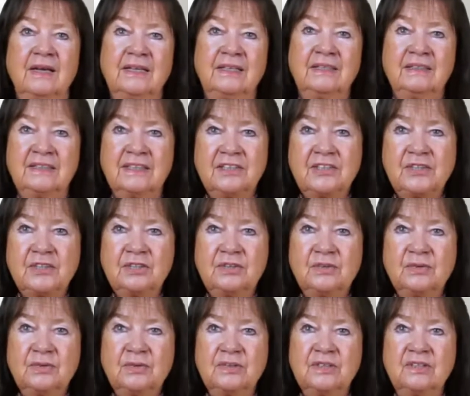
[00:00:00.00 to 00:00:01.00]
In
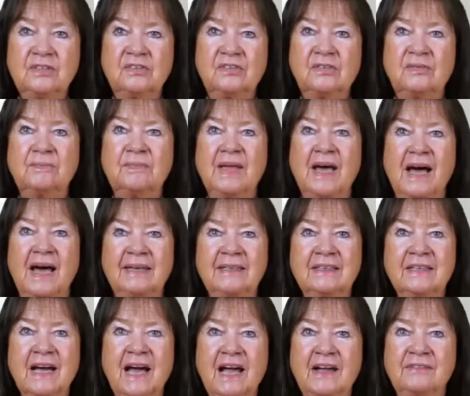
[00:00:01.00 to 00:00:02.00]
addition to this
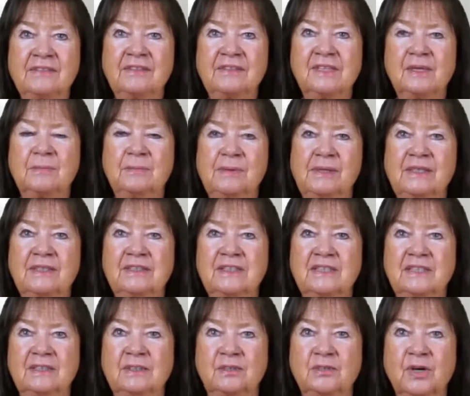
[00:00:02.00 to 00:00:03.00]
unrivaled
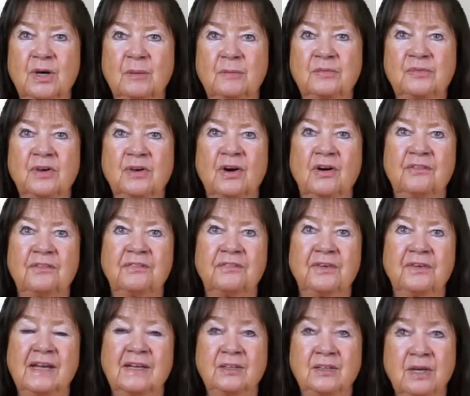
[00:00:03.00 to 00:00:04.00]
ability in terms of
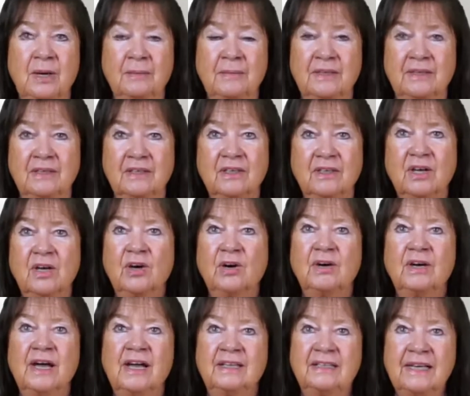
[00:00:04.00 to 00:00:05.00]
economic
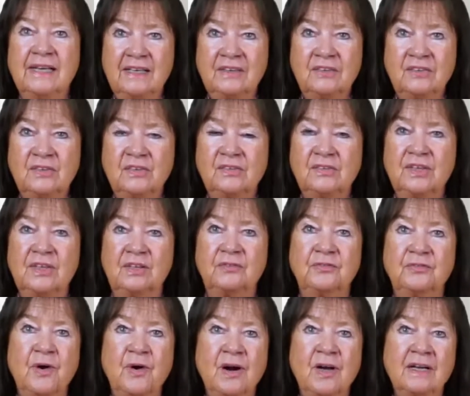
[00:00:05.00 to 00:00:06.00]
analysis
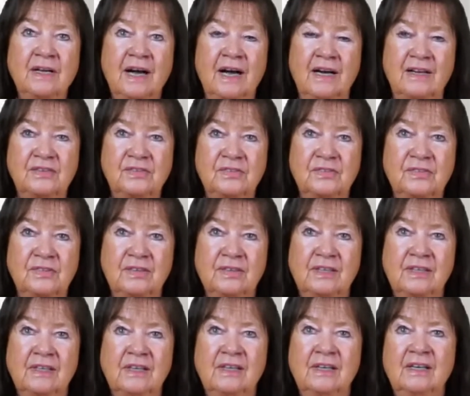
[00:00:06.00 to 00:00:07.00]
and forecasts,
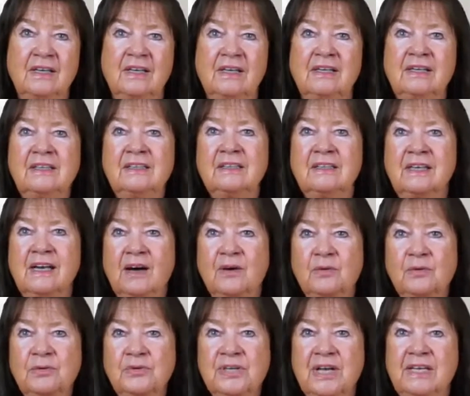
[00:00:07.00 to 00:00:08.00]
Lyndon
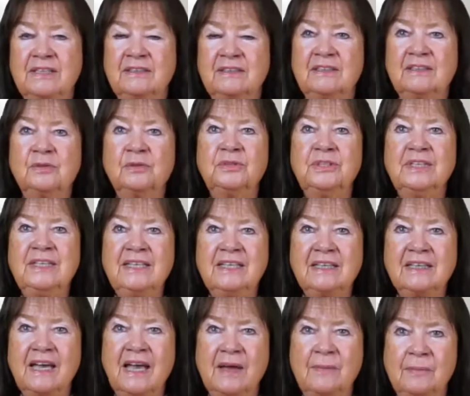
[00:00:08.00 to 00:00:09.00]
LaRouche had the
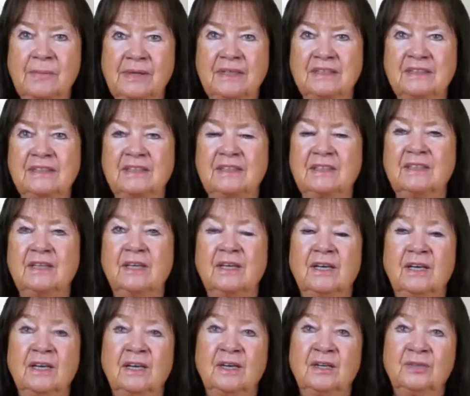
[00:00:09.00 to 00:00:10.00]
unique ability
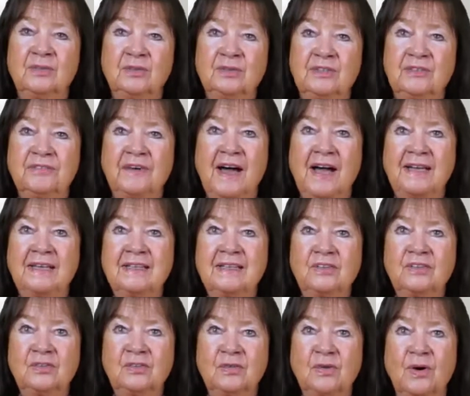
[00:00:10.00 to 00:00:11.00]
to define
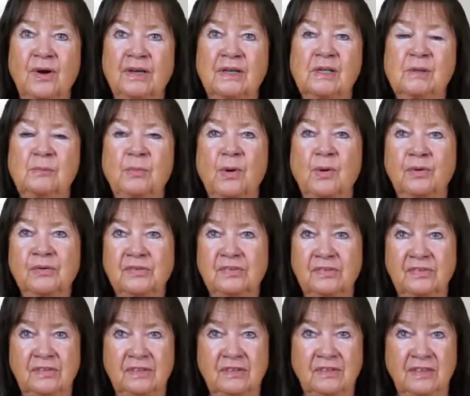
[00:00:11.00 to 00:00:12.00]
historical
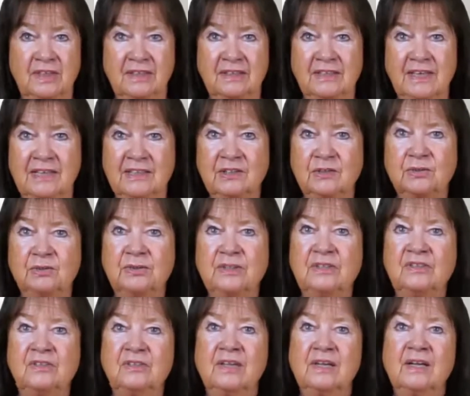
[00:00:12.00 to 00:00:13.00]
processes and
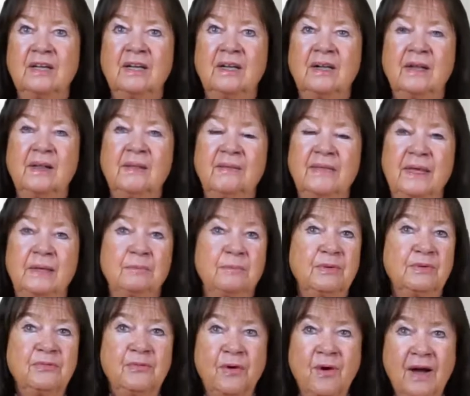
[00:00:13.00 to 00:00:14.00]
categories that
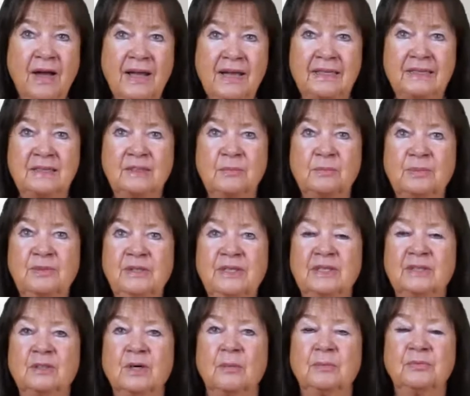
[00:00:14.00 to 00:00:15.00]
beforehand
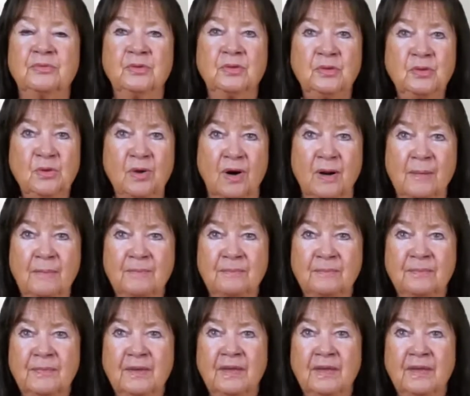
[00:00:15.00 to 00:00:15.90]
appeared obscure,